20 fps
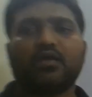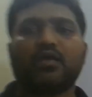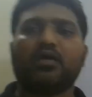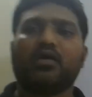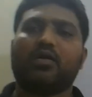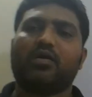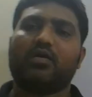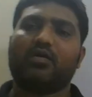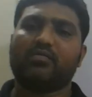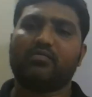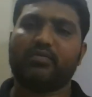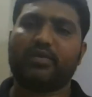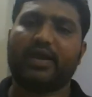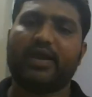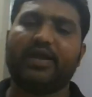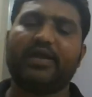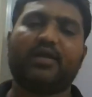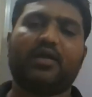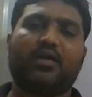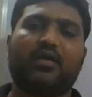
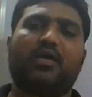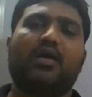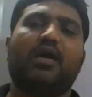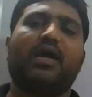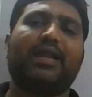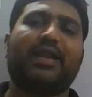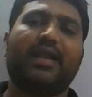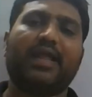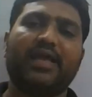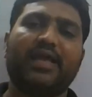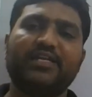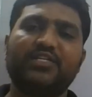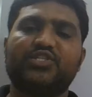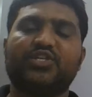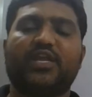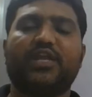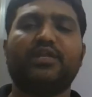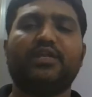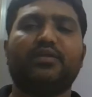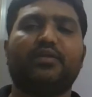analyzed
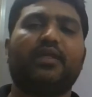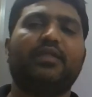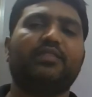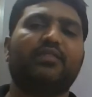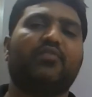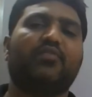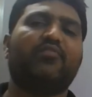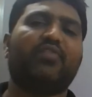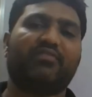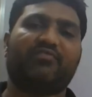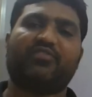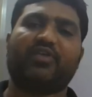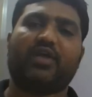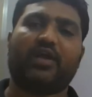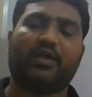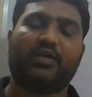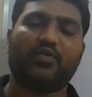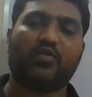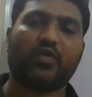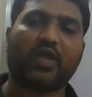in the
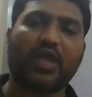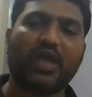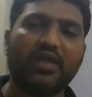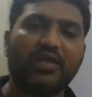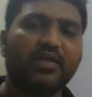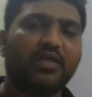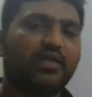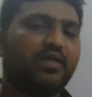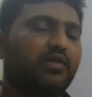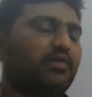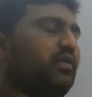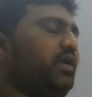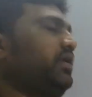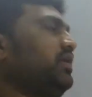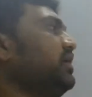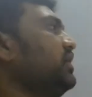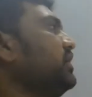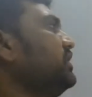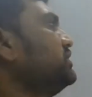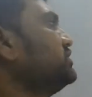waveguide. Okay, right.
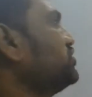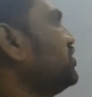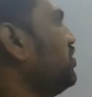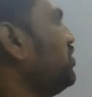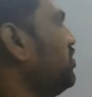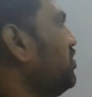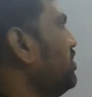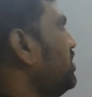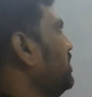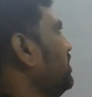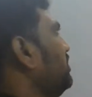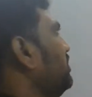So